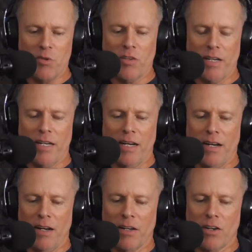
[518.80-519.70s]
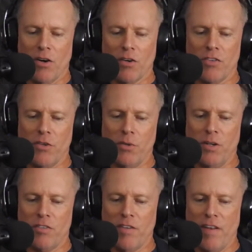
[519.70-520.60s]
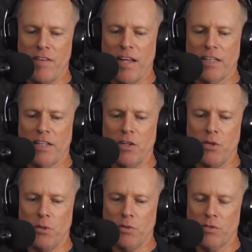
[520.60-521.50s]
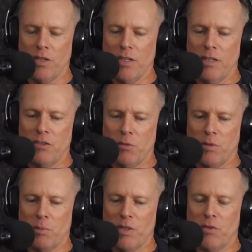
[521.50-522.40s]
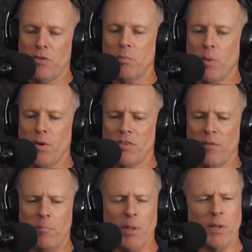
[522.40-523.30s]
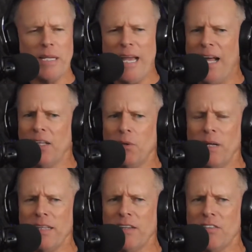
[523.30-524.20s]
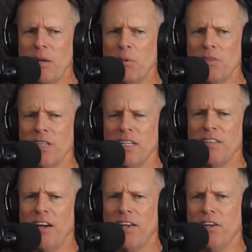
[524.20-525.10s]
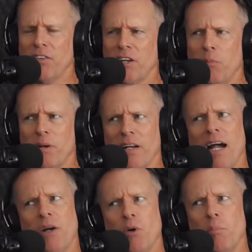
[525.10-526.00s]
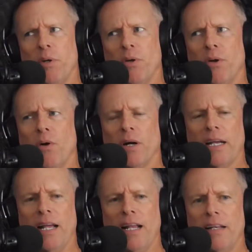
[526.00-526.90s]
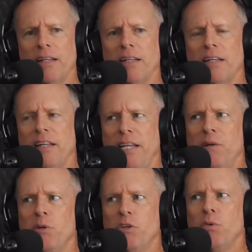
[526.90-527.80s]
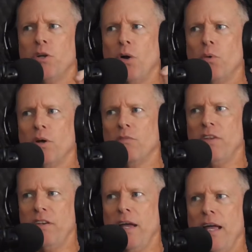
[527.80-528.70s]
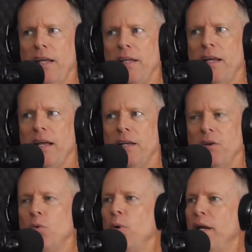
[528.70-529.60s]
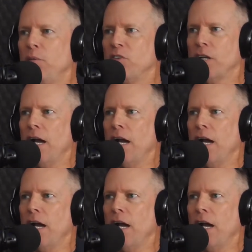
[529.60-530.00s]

was a uh, cartoonist in the Daily News. Do would, do sports stuff. Bill Gallo, I think his name was, died years ago. But I grew up in New York, and he would do goat of the day, and who it was the